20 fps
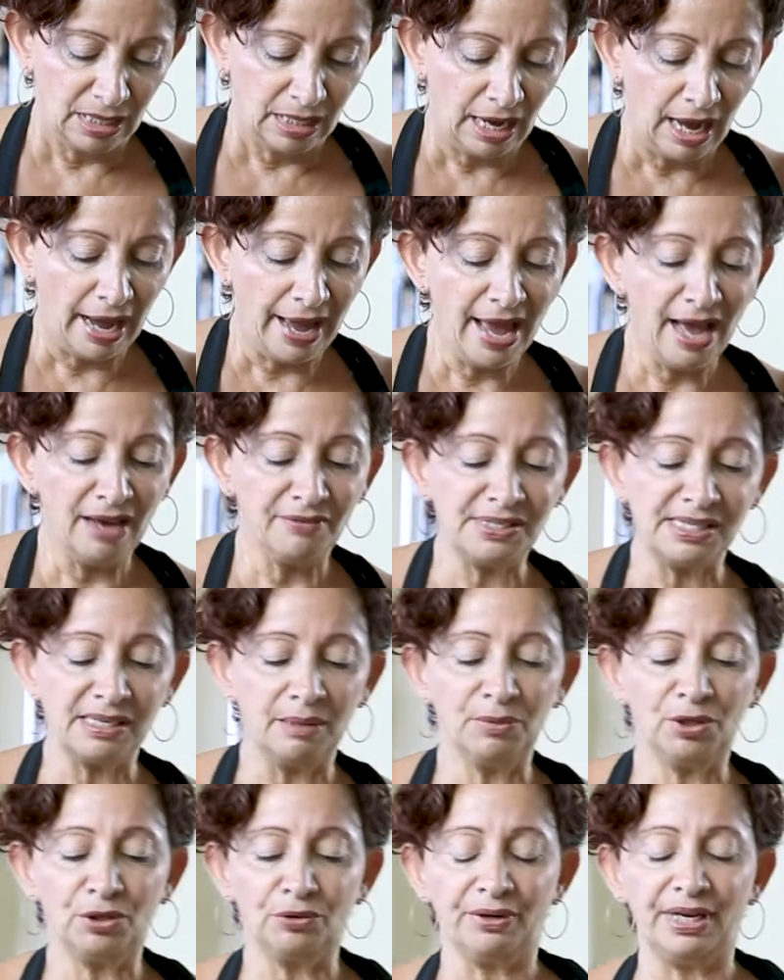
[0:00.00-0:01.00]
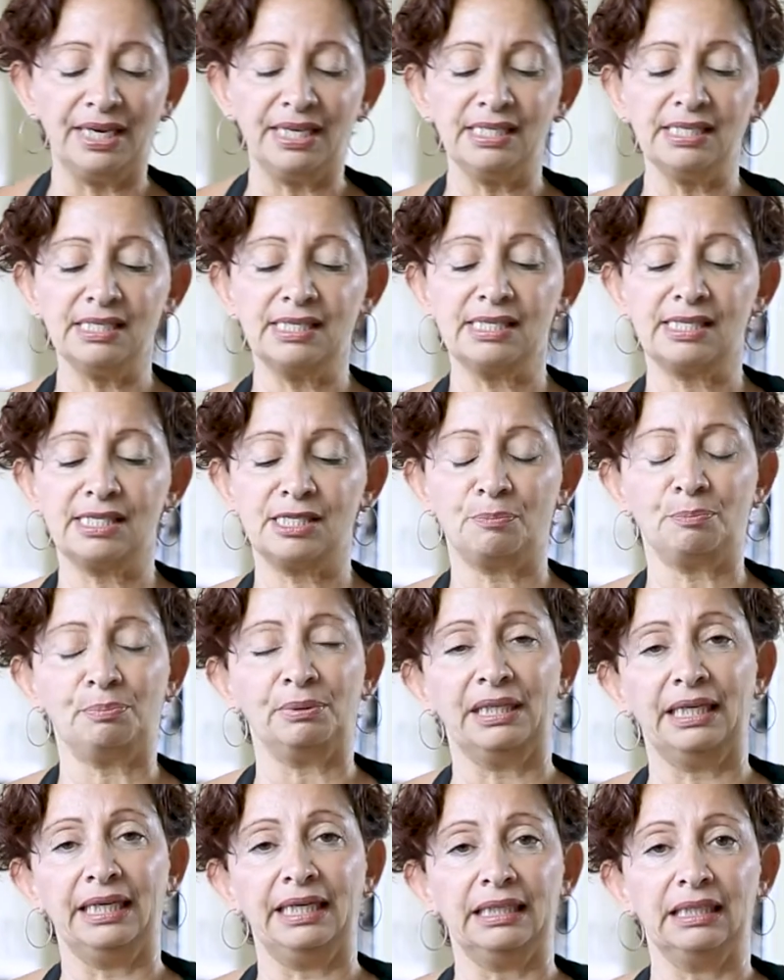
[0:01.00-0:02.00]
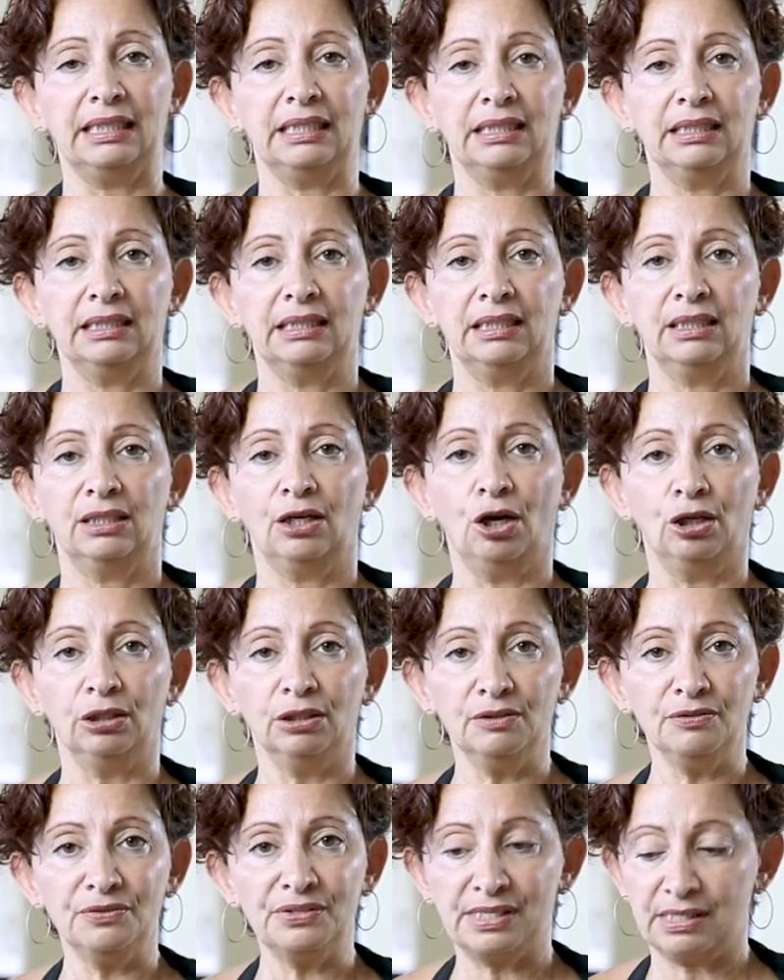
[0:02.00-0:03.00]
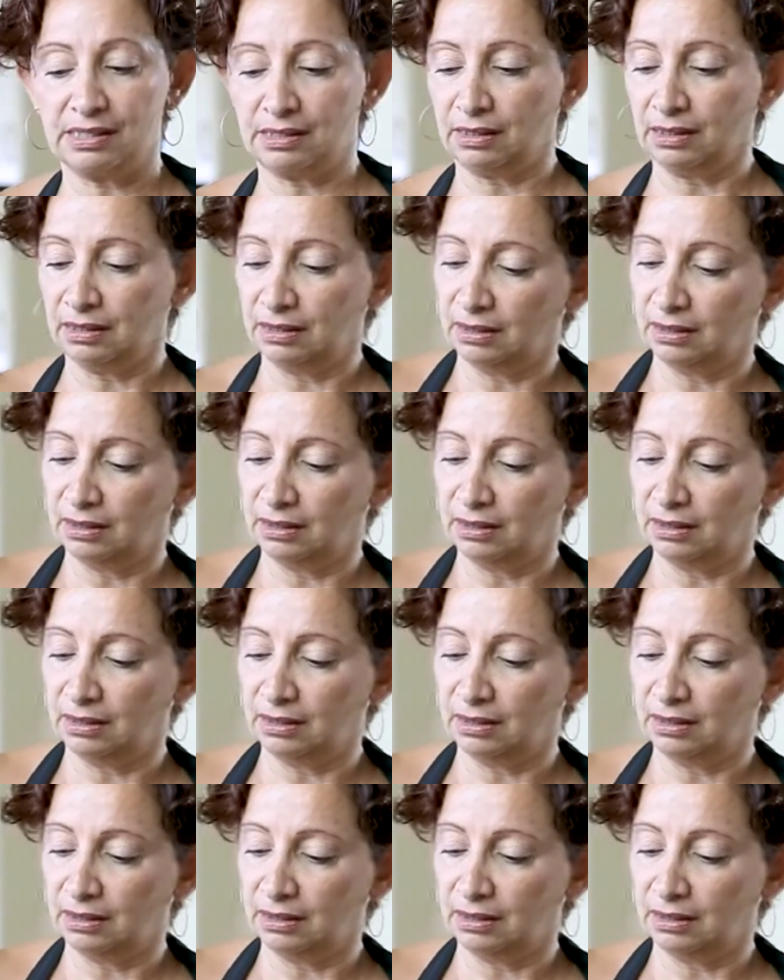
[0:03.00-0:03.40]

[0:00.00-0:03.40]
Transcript: I have some green split olives.